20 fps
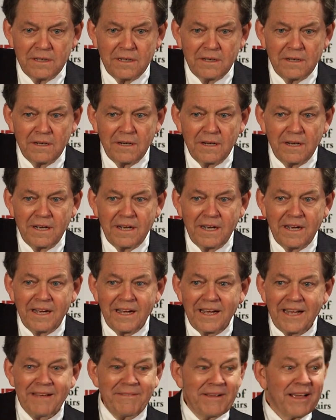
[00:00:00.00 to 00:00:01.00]

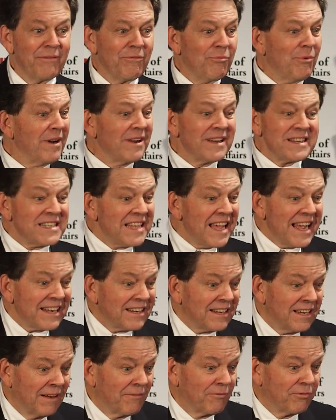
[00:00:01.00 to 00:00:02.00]
I mean, where does that
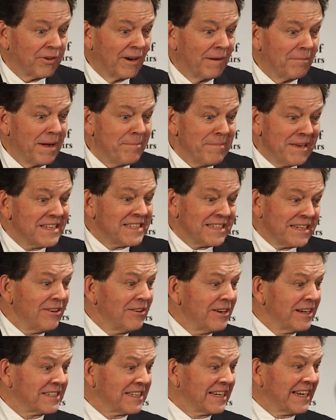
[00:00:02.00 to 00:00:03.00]
come from? I mean,
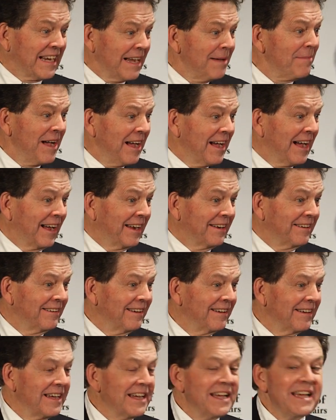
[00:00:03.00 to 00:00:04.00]
seriously, come on.
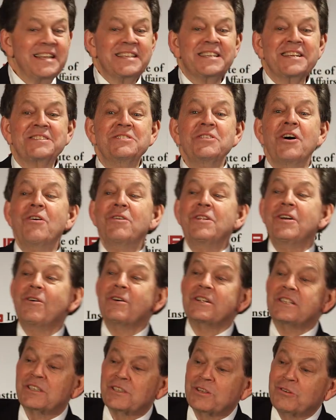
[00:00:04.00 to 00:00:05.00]
He says, no,
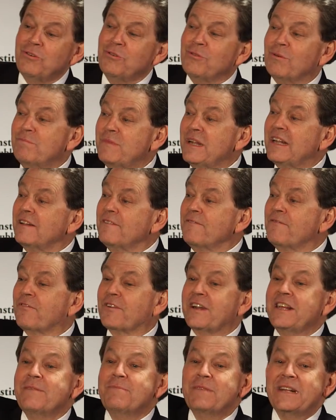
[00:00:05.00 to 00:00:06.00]
it's true. Milton
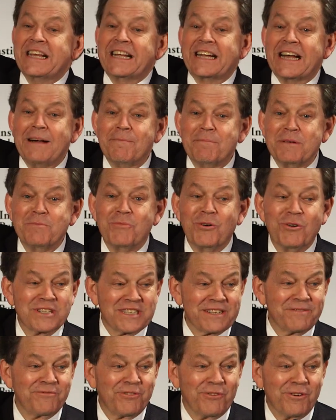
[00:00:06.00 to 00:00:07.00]
Friedman, he can't be more
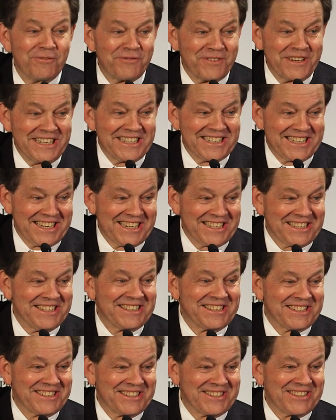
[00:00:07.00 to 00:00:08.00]
than 4 feet 6
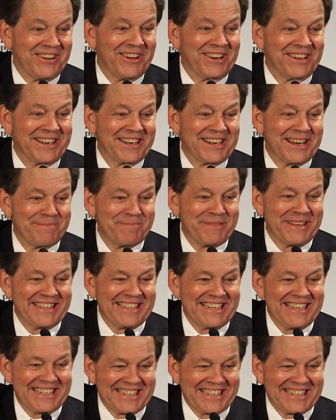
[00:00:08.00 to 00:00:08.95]
inches tall, little bitty